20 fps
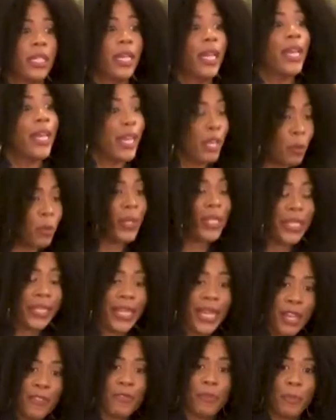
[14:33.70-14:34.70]
he would
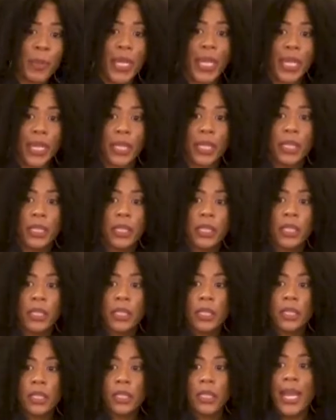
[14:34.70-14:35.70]
give me.
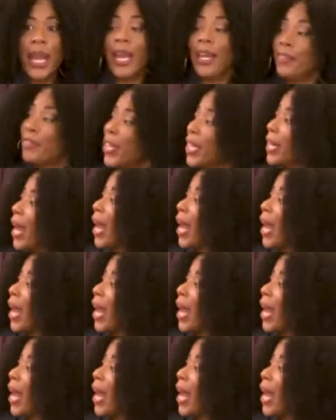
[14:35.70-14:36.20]
And then